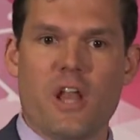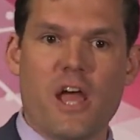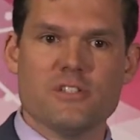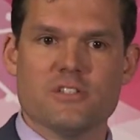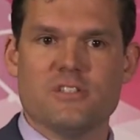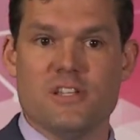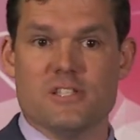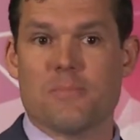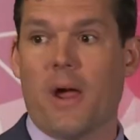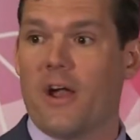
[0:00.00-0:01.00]
not just to
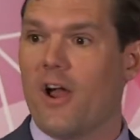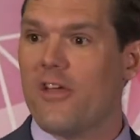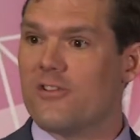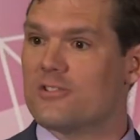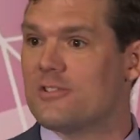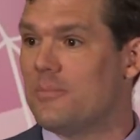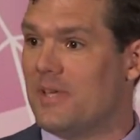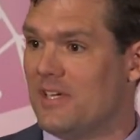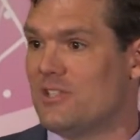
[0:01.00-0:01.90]
inspire others to be